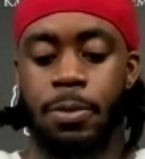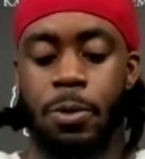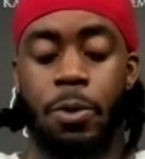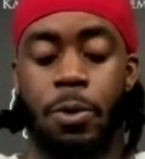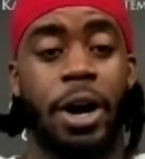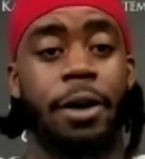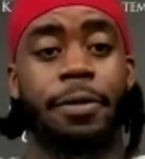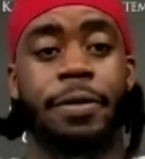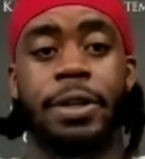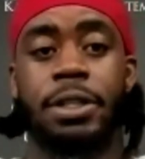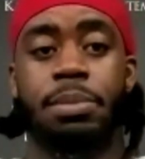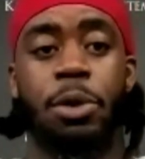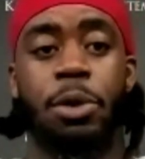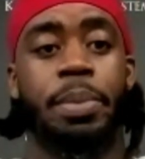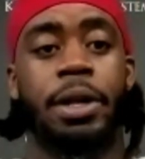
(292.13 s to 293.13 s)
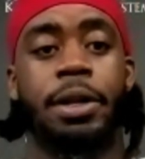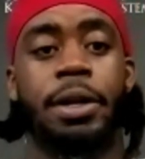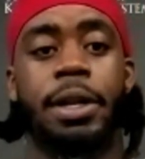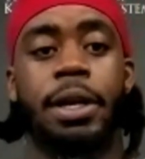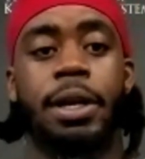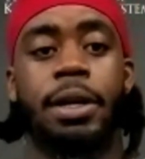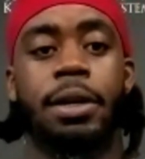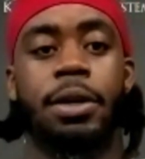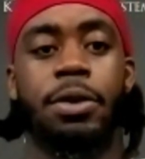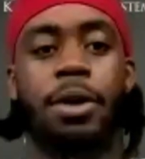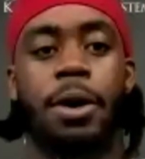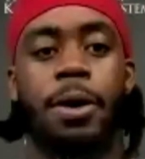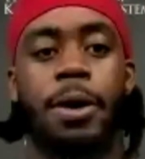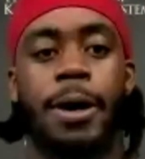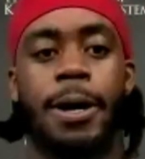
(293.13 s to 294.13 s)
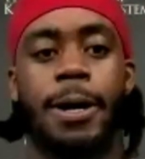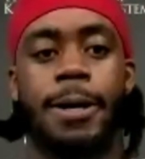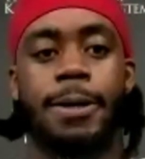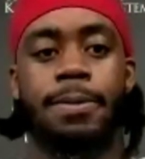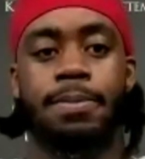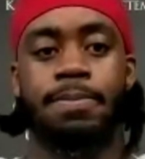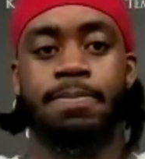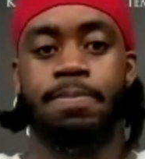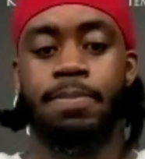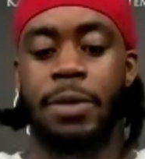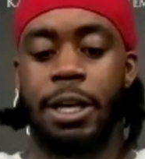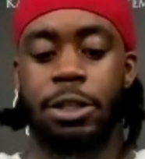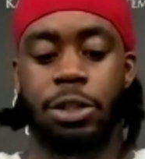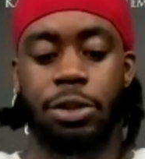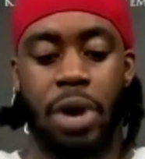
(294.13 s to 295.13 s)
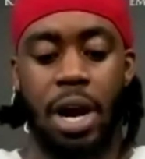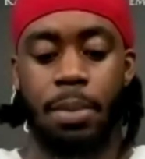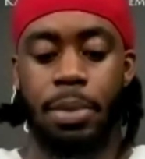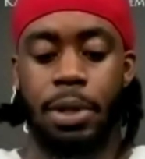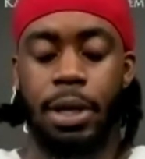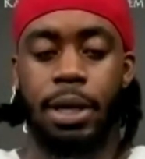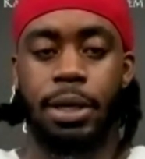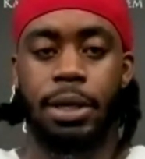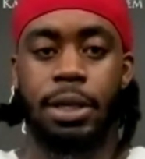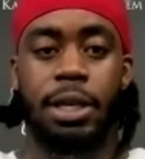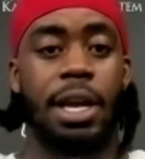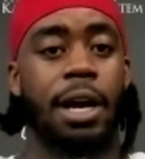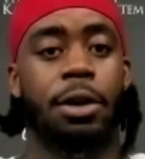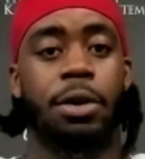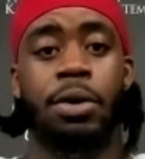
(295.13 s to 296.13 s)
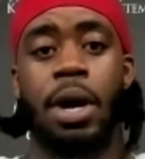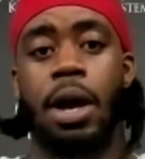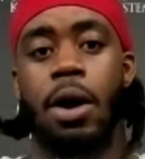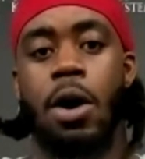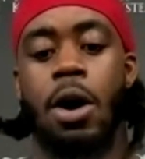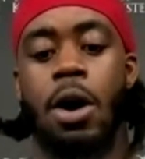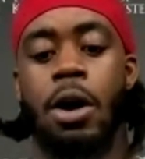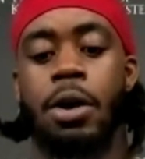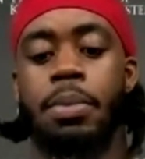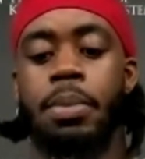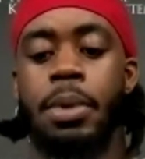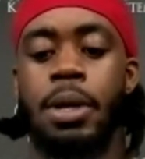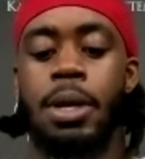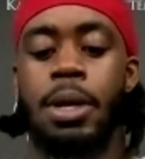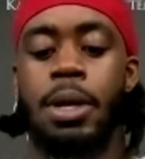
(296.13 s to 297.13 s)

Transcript: aware of his mobility, you know, his scrambling, got a great arm.